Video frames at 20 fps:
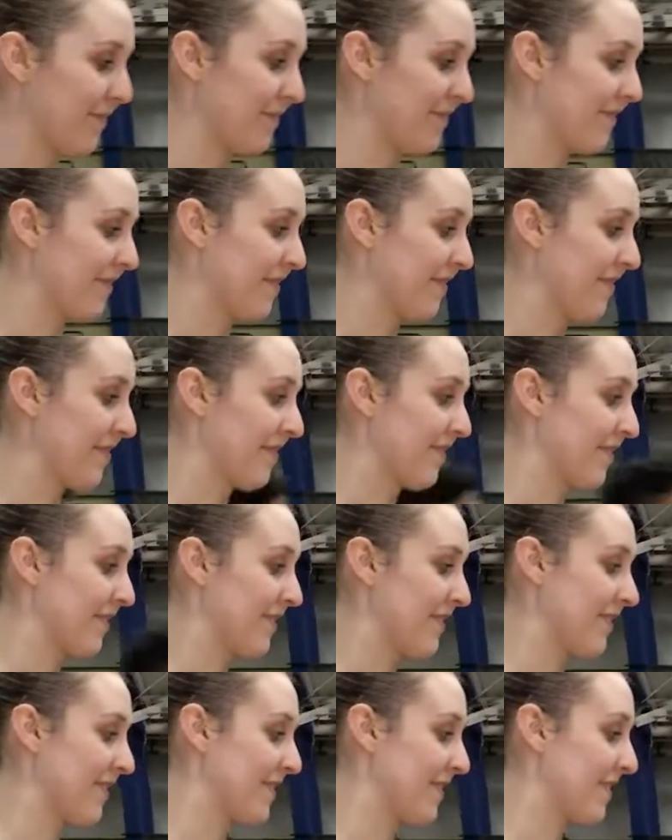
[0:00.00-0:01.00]

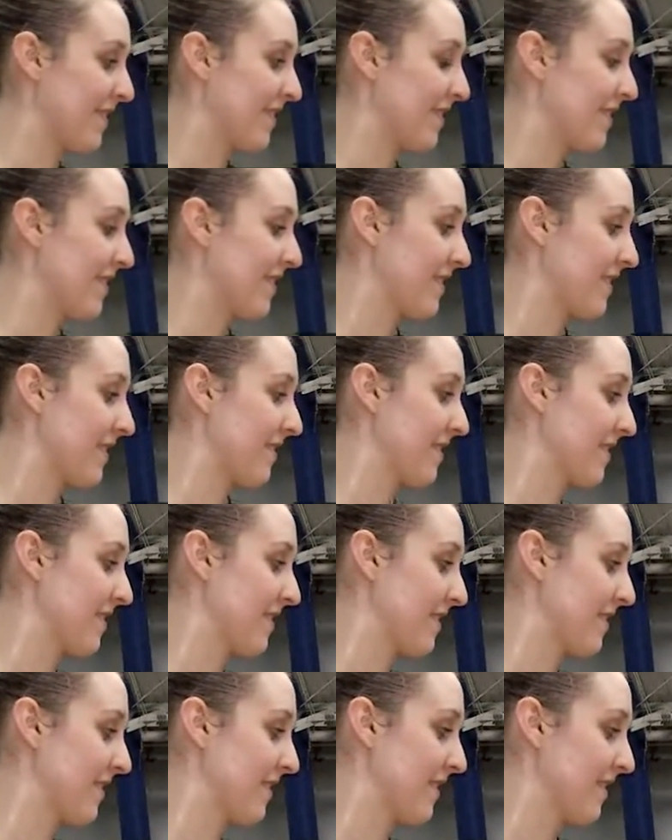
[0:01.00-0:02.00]

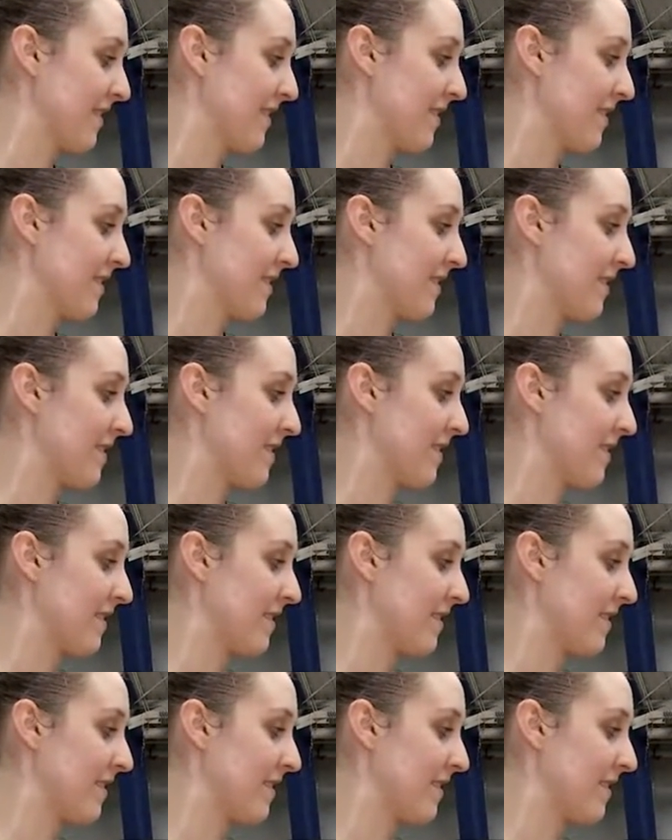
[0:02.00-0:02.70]
This person isn't speaking.